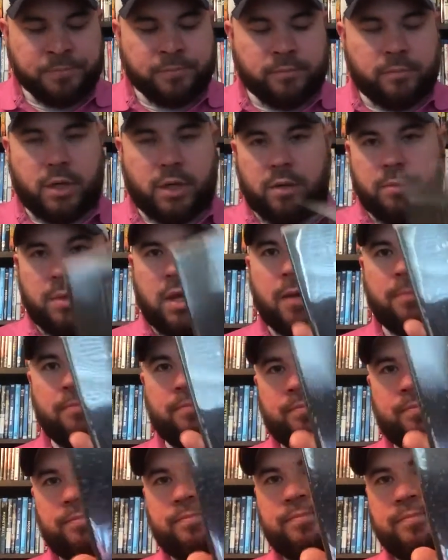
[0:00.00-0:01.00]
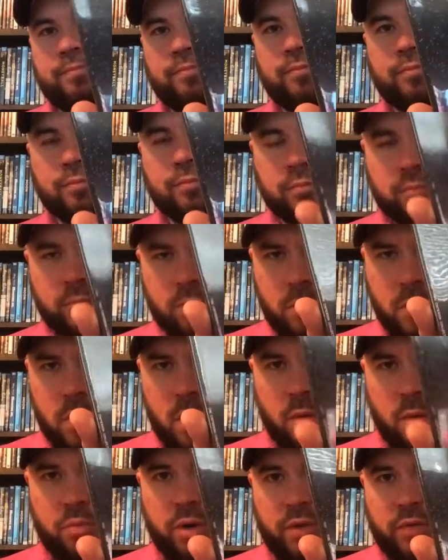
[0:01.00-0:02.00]
But, yeah.
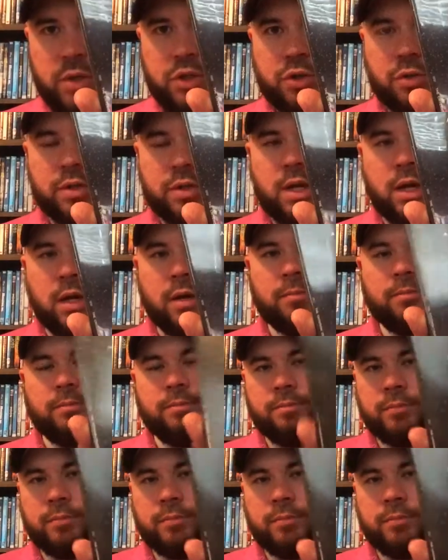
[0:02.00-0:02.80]
Brief History of Time.